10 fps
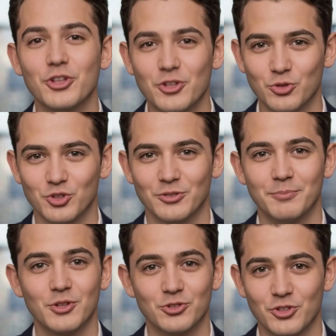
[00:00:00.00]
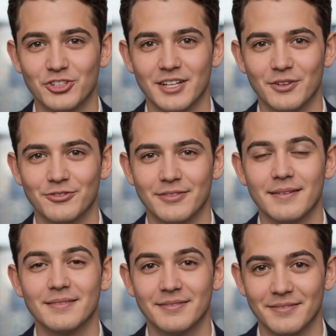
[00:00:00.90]
you couldn't build yourself,
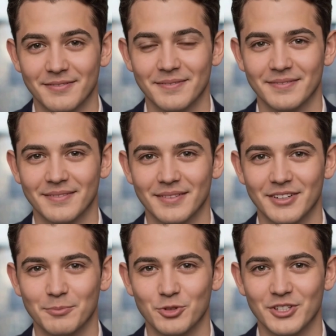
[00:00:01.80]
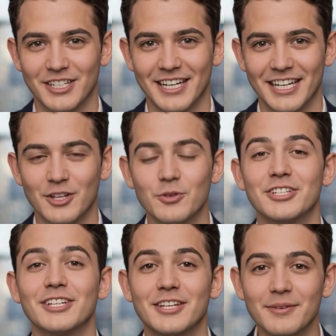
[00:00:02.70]
community and
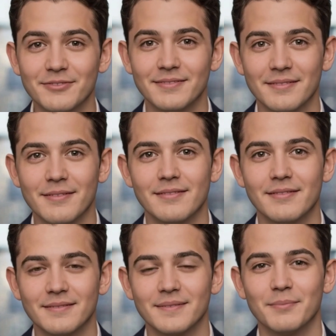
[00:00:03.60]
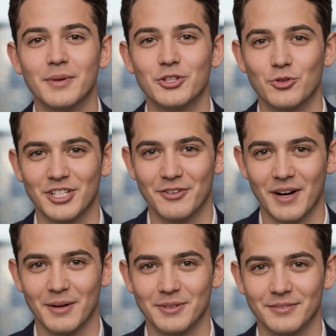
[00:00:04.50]
ecosystem, but you give
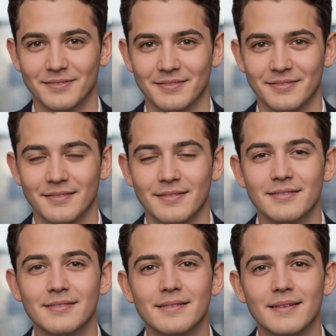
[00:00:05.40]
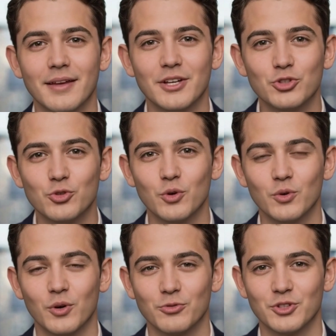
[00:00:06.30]
up.
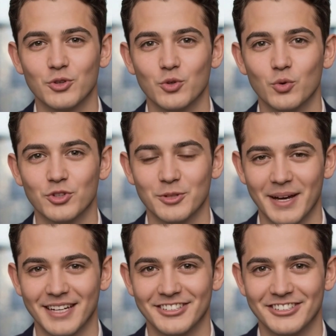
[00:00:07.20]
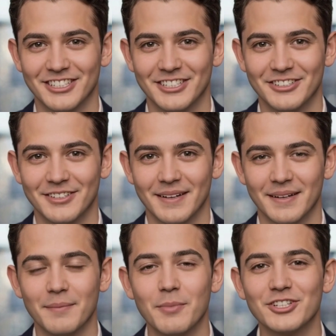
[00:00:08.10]
Control over your core dependencies,
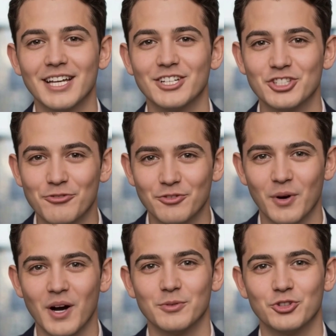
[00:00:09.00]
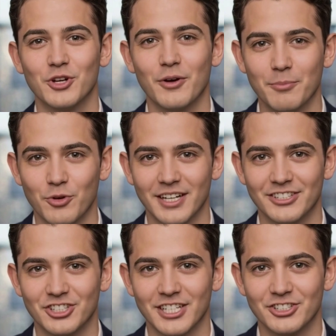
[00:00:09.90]
protection from arbitrary price
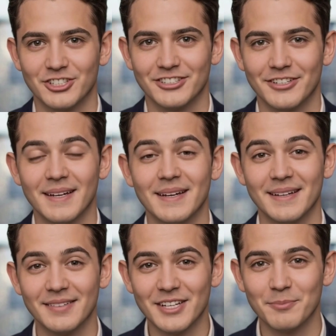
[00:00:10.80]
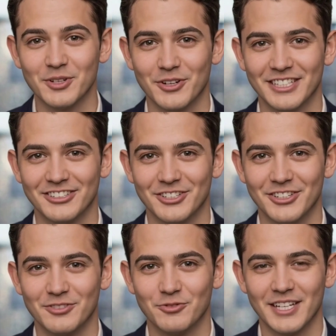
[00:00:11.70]
changes, the ability to
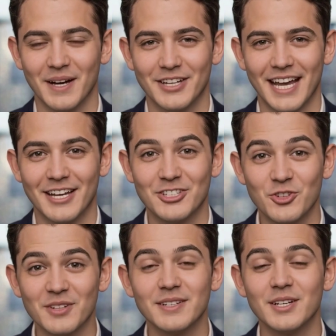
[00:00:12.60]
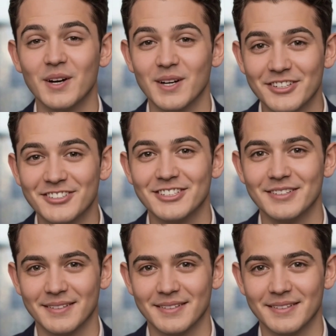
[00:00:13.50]
leave without catastrophic costs,